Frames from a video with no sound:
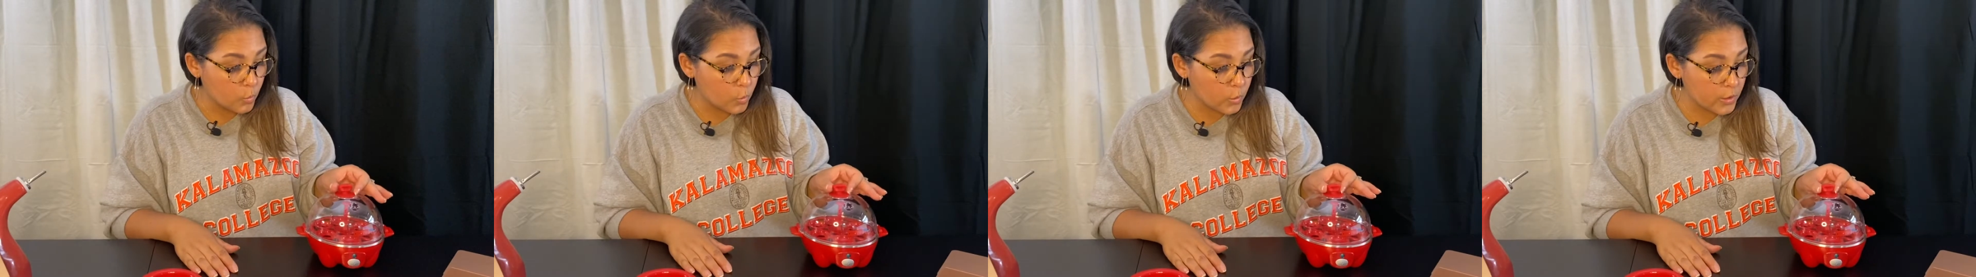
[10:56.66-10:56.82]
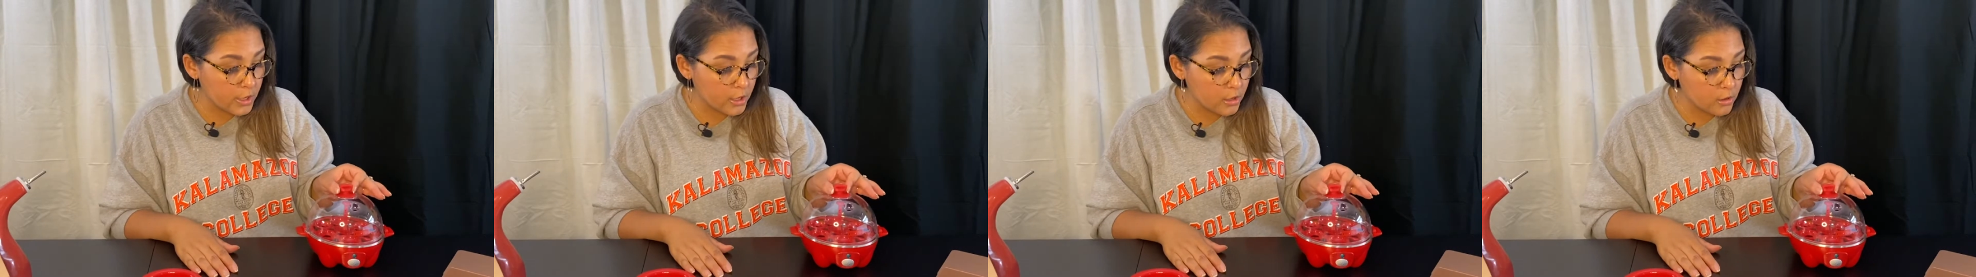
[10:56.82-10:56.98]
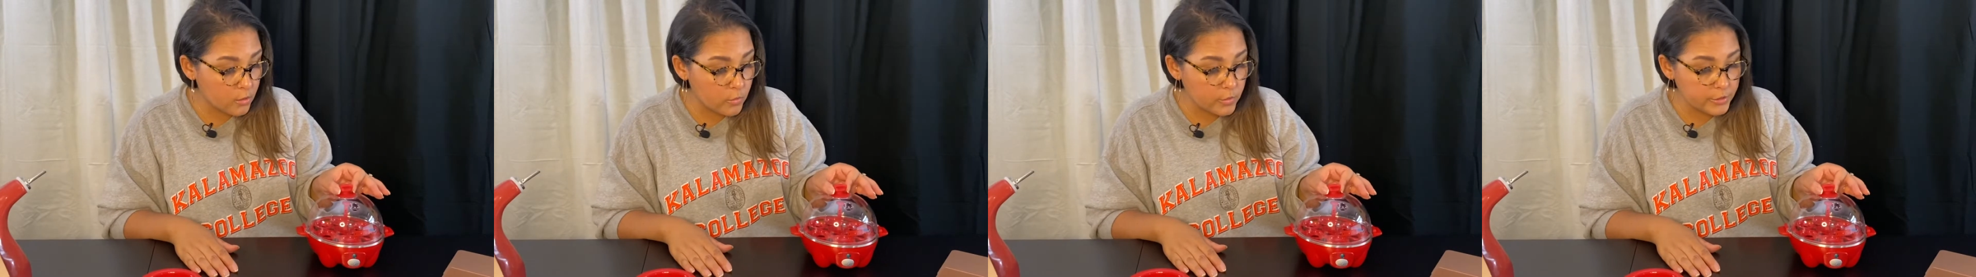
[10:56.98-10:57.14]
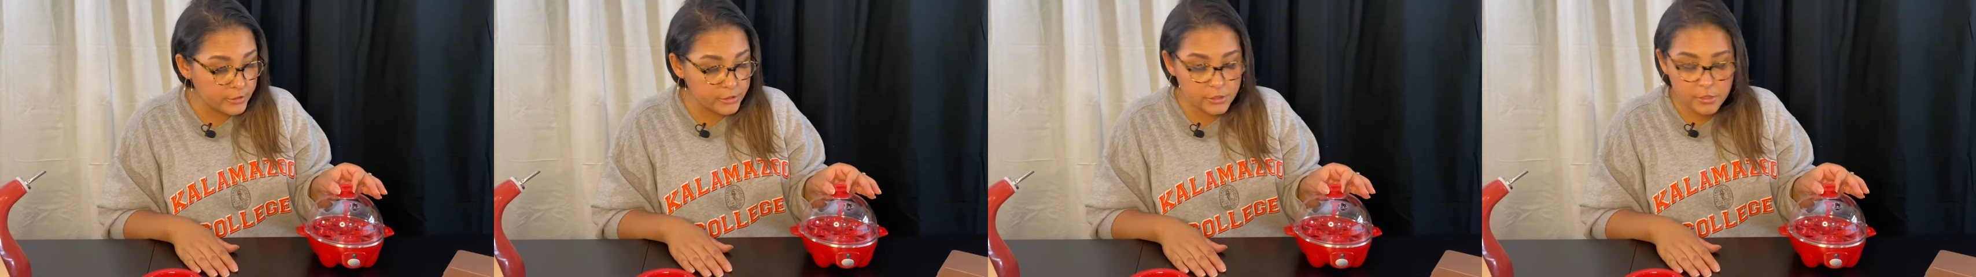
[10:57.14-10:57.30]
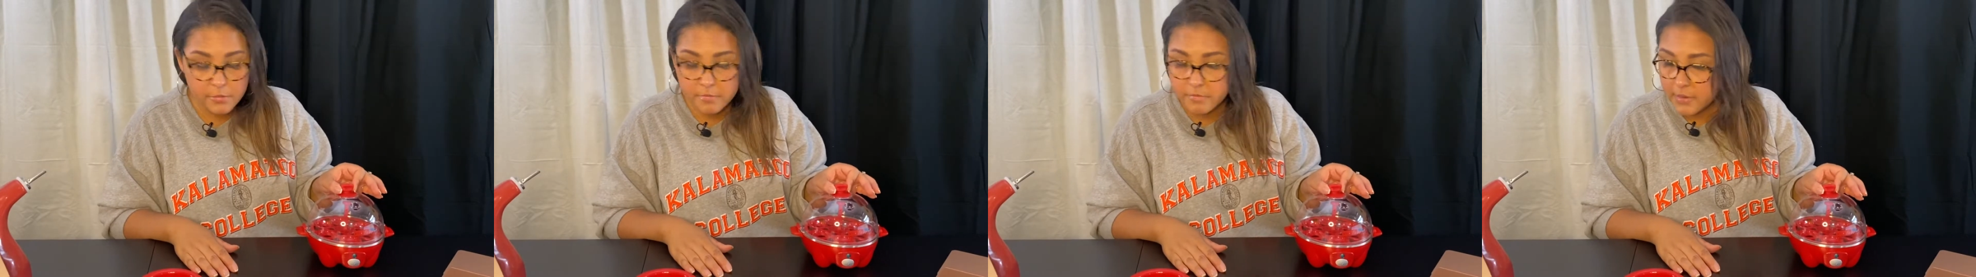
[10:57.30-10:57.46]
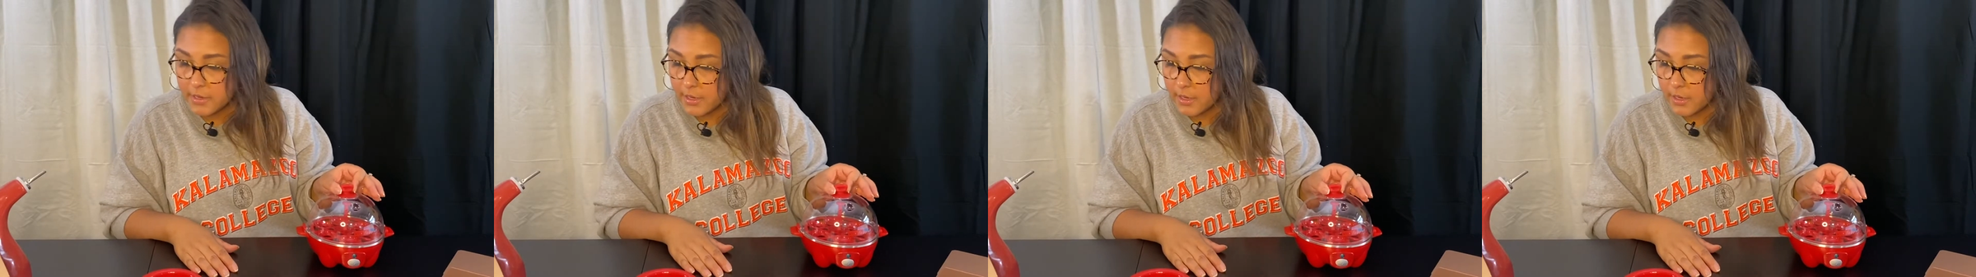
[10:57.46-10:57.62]
We are going
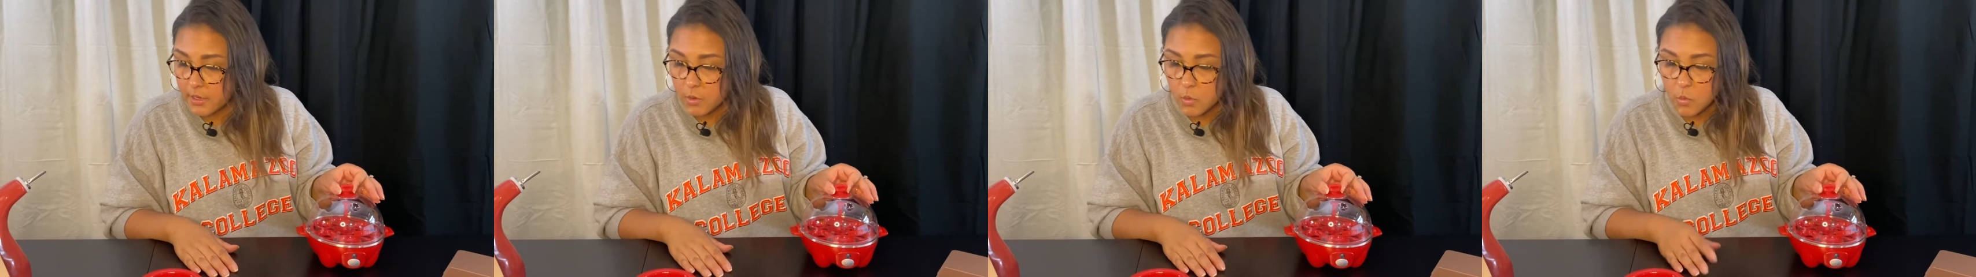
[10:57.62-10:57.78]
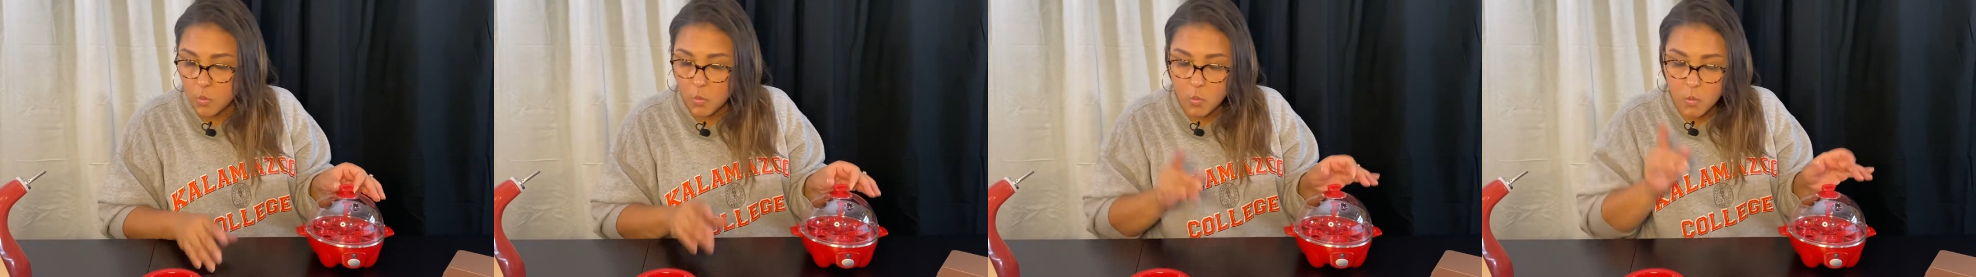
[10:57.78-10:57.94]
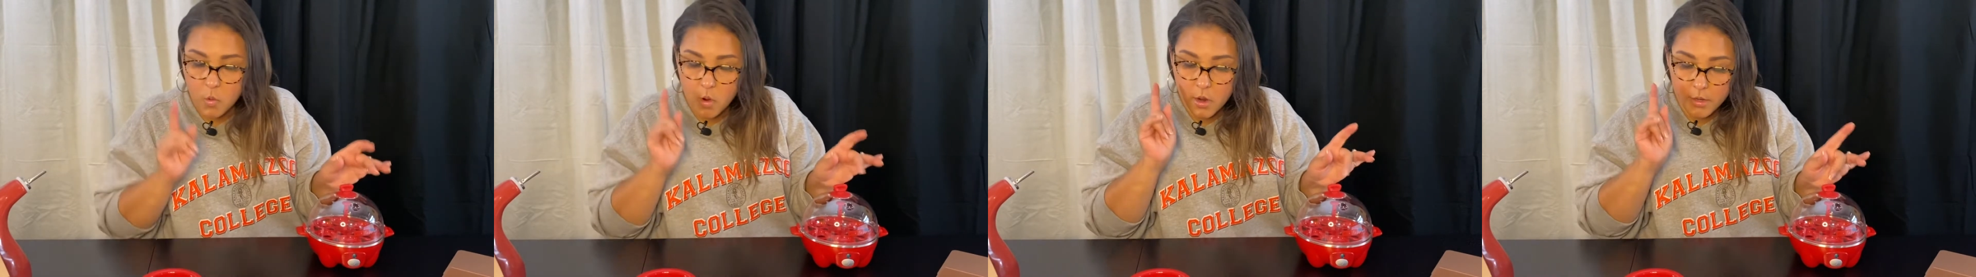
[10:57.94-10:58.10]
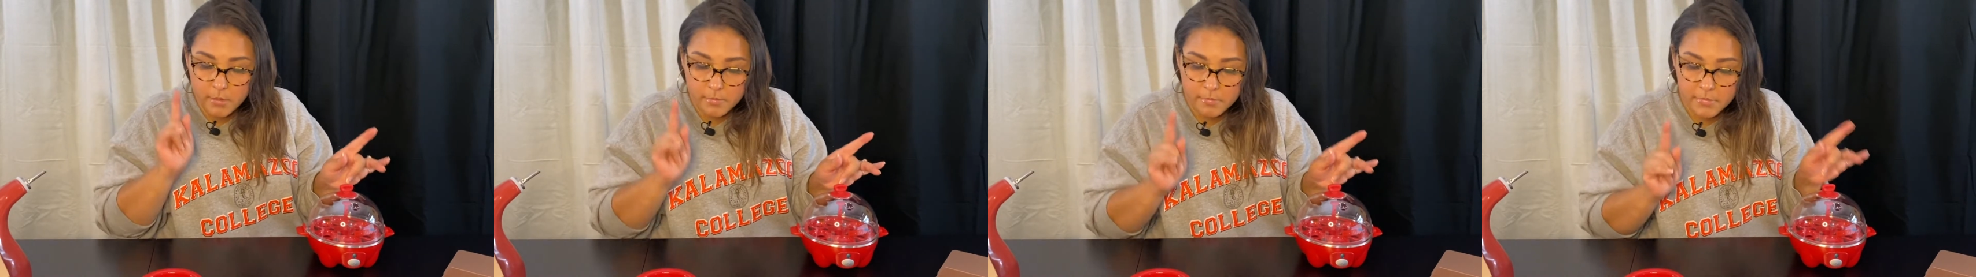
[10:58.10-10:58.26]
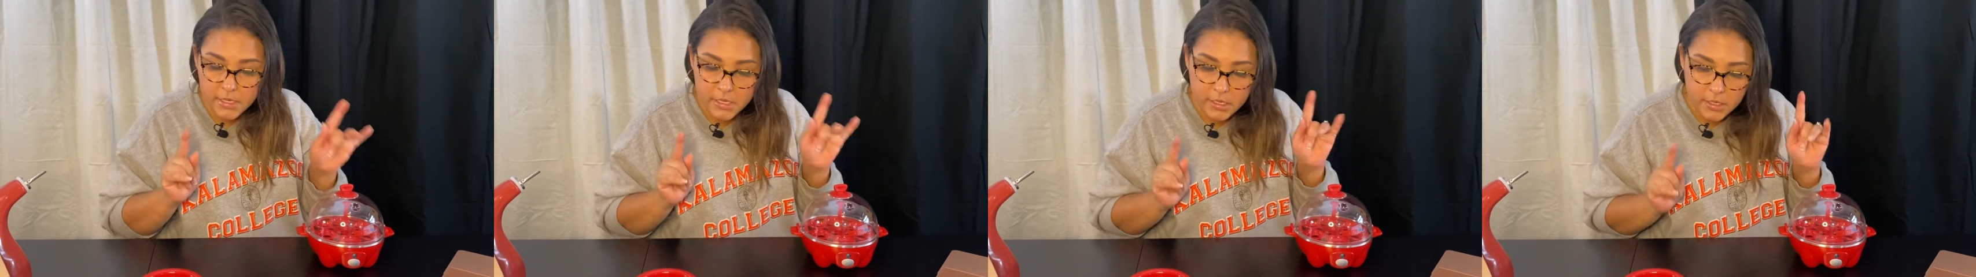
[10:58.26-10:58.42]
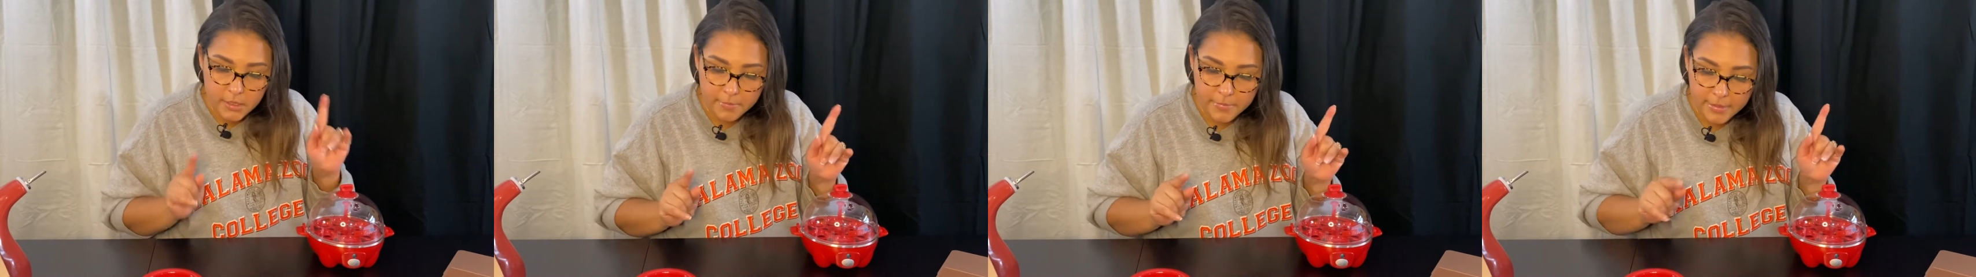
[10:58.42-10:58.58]
to make 1
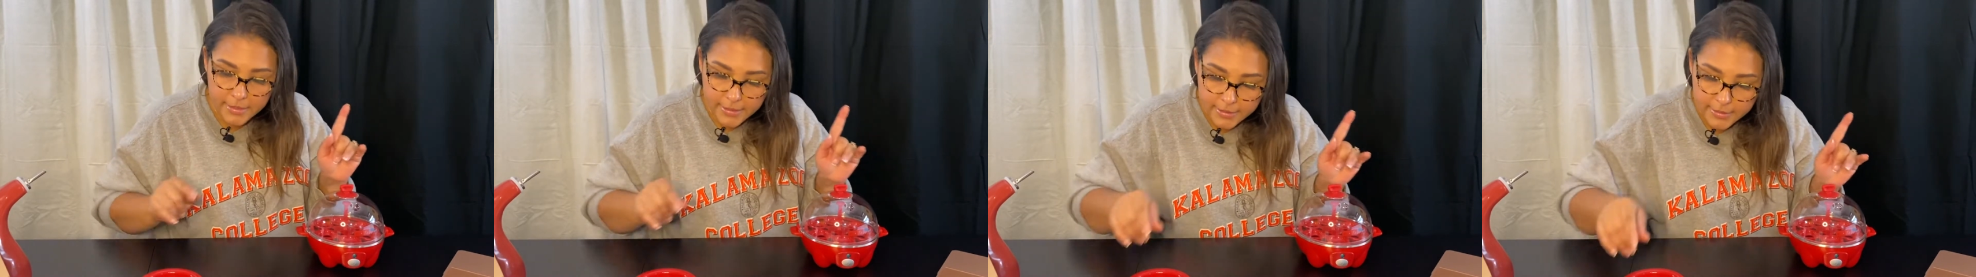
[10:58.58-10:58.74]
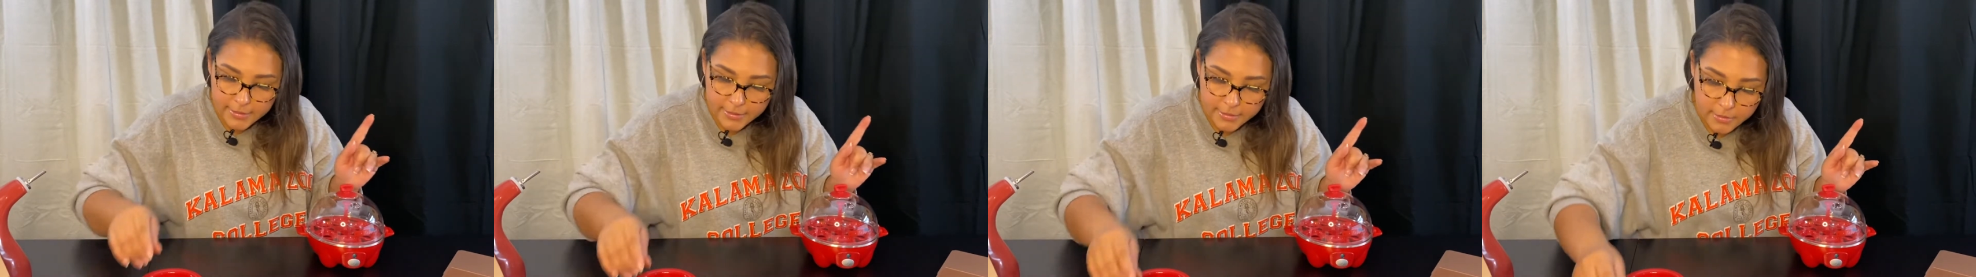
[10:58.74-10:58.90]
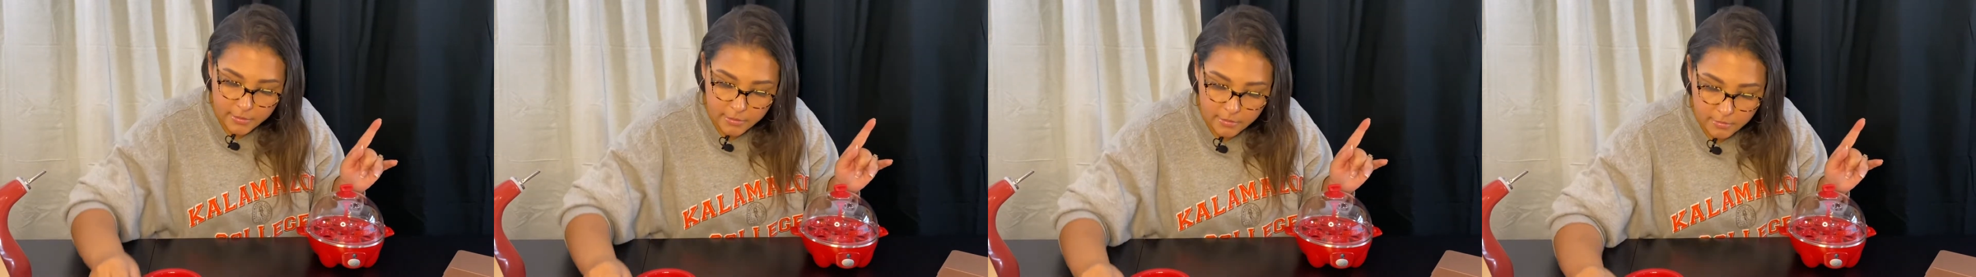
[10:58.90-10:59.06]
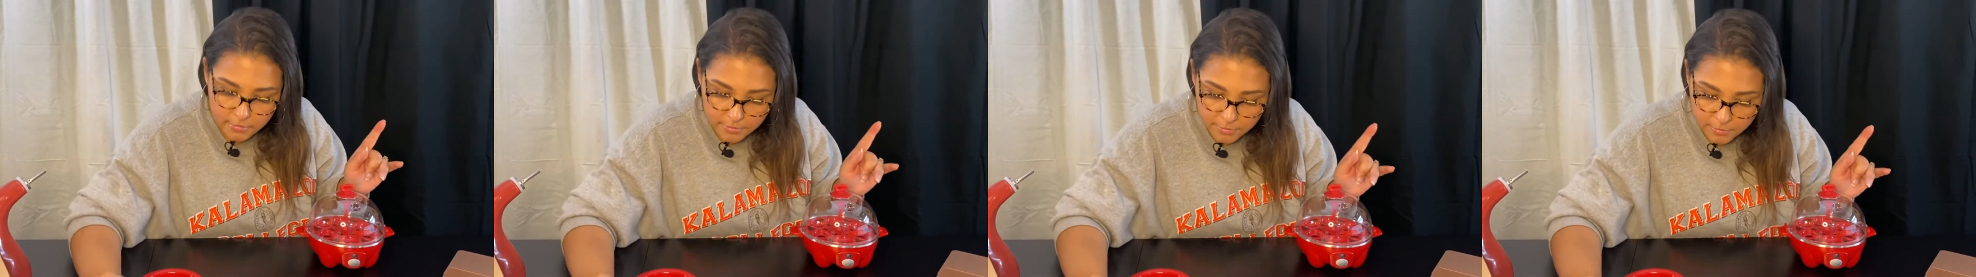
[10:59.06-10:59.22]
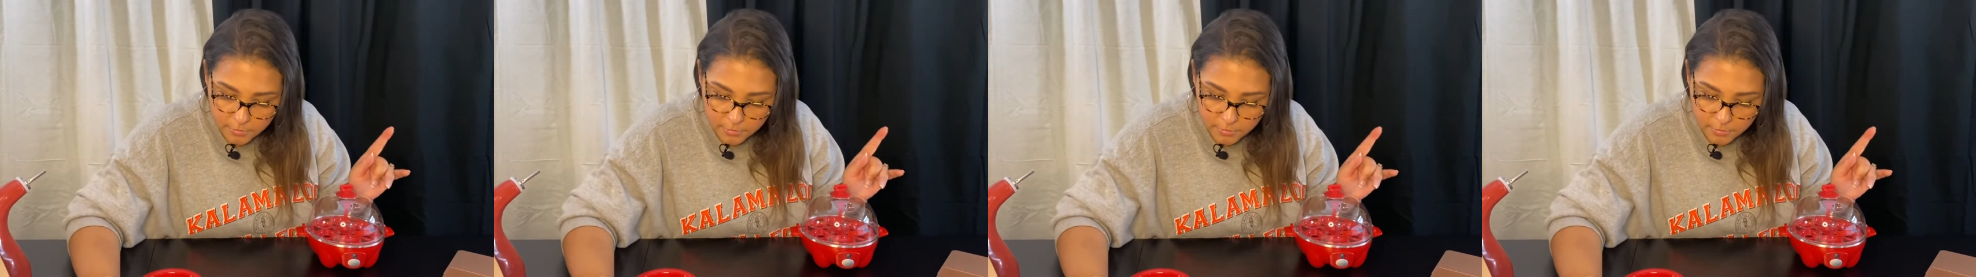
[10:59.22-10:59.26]
medium egg,